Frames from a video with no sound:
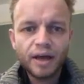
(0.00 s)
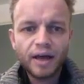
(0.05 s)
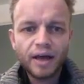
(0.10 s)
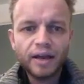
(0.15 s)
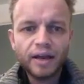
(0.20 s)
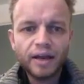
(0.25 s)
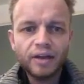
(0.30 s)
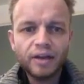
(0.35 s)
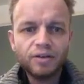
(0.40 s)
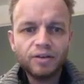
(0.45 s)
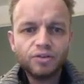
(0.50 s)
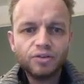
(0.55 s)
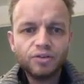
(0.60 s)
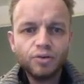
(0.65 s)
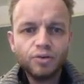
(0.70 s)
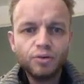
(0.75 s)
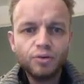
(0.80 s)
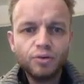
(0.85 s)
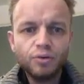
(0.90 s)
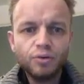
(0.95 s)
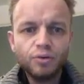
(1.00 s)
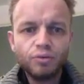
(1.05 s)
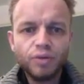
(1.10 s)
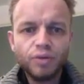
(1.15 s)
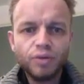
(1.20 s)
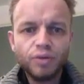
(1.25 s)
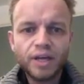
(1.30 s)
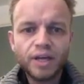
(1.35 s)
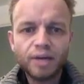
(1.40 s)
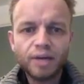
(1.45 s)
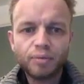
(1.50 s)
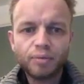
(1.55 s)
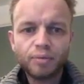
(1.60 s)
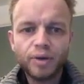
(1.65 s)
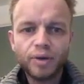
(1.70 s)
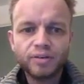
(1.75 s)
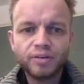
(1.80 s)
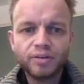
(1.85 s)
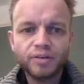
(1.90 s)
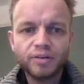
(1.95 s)
And then 2 recap
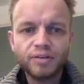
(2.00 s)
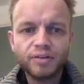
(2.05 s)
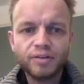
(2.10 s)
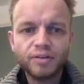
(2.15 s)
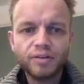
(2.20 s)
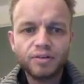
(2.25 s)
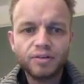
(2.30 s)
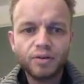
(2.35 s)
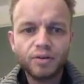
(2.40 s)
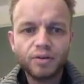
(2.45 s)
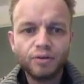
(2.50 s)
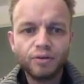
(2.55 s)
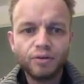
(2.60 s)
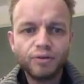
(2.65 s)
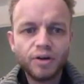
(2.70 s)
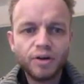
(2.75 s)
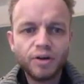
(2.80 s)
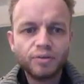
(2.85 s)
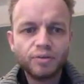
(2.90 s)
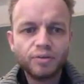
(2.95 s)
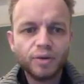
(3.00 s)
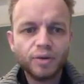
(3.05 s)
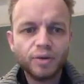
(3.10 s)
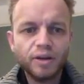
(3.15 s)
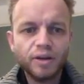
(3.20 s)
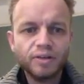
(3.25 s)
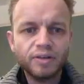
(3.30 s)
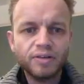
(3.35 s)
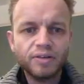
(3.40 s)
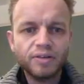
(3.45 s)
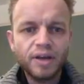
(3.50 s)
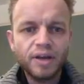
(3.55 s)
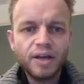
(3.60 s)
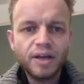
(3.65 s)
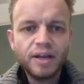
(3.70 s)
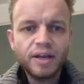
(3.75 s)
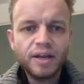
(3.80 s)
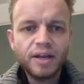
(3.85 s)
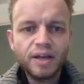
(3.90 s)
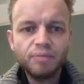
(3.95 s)
questions. So your first one is
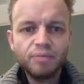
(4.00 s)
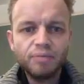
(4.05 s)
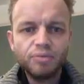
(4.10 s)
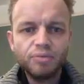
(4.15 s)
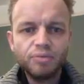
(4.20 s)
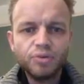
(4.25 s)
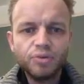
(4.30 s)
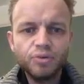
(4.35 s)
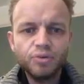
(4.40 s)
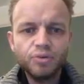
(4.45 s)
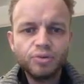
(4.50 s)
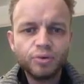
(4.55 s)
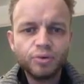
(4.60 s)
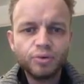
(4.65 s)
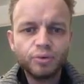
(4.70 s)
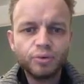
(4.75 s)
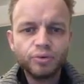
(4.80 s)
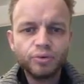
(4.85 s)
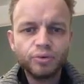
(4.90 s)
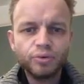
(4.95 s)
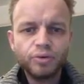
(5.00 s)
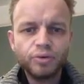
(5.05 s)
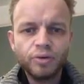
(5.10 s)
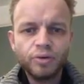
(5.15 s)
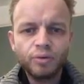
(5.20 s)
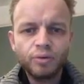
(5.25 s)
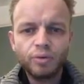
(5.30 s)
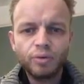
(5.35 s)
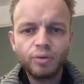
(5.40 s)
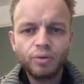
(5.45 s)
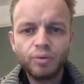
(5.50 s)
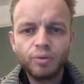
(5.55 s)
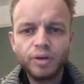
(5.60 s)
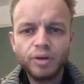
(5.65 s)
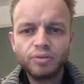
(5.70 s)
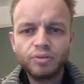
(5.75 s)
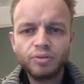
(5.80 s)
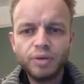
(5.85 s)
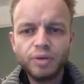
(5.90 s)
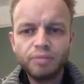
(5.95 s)
name 2 tools with
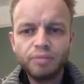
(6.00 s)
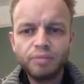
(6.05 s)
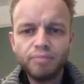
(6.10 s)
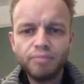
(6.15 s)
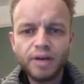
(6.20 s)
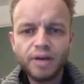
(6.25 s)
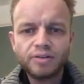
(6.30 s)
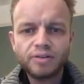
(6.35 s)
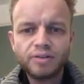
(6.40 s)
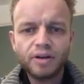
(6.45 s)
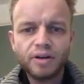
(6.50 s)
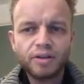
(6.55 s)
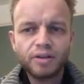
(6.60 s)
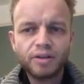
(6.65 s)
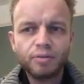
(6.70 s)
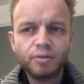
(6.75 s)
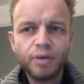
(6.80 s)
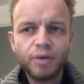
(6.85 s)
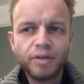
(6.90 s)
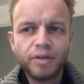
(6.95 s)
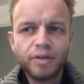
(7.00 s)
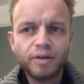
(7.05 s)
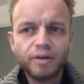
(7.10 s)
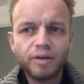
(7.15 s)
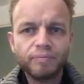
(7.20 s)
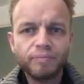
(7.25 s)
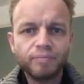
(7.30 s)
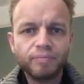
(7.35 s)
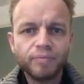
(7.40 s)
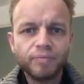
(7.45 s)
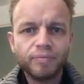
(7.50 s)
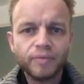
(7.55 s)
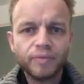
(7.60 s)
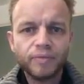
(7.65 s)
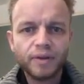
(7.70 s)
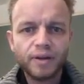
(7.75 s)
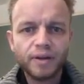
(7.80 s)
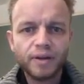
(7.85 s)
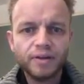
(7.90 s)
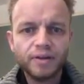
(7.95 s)
which we can measure the weather.
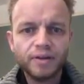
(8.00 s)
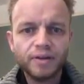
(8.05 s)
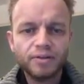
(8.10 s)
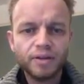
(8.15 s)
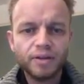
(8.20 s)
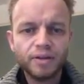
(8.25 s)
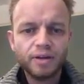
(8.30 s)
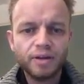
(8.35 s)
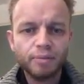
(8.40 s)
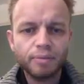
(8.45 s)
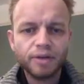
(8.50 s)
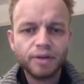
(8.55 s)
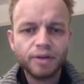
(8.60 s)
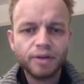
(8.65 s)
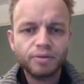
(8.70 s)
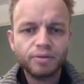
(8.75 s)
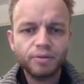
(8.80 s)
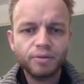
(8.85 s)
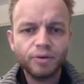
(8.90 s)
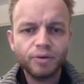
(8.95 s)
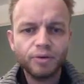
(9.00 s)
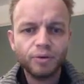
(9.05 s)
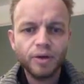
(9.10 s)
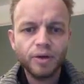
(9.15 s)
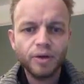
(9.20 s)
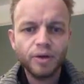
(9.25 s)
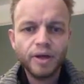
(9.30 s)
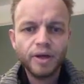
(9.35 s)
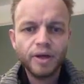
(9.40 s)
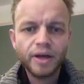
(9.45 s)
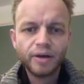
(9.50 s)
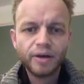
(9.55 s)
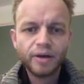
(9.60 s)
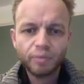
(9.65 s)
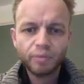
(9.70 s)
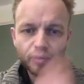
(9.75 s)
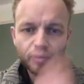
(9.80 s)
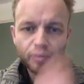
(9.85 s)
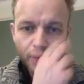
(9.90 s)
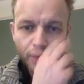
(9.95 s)
Okay, so thinking back to your how
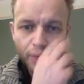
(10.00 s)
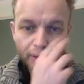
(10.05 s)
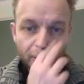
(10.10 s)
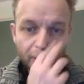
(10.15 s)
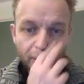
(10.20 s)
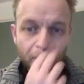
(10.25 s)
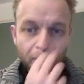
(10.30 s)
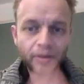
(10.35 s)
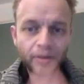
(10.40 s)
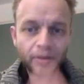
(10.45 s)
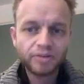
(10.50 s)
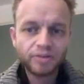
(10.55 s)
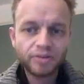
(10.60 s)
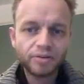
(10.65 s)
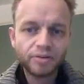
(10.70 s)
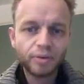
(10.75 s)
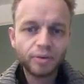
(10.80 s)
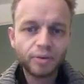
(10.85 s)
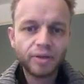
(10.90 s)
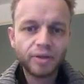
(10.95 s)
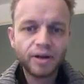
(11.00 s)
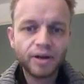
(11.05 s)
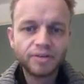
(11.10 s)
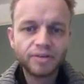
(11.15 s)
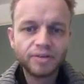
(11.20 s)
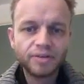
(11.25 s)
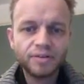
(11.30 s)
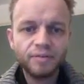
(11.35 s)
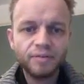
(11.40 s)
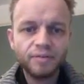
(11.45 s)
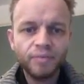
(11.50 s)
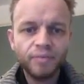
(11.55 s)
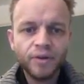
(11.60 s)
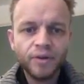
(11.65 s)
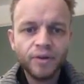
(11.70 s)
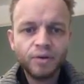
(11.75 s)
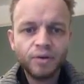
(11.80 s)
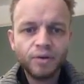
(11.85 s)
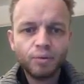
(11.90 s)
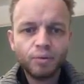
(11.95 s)
can we measure the weather lesson,
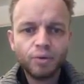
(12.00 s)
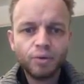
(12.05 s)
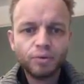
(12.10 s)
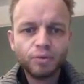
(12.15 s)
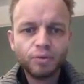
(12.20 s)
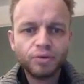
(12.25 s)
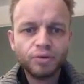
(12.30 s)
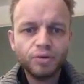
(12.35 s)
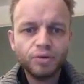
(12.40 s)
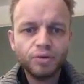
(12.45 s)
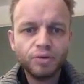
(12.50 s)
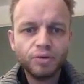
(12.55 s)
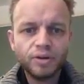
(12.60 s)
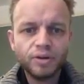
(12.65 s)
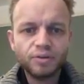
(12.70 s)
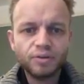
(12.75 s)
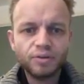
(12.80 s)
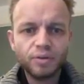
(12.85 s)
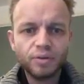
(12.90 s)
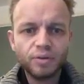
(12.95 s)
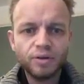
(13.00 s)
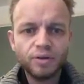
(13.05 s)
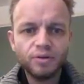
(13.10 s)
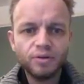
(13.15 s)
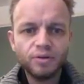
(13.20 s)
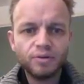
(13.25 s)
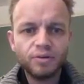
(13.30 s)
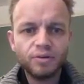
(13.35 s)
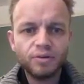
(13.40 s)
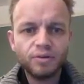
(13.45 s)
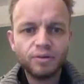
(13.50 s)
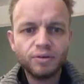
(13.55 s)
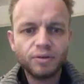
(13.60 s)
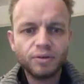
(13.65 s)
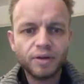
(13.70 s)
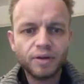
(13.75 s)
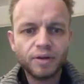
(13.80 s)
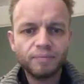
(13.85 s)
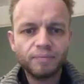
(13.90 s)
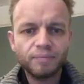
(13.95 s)
what were 2 things we used to do
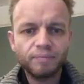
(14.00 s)
that?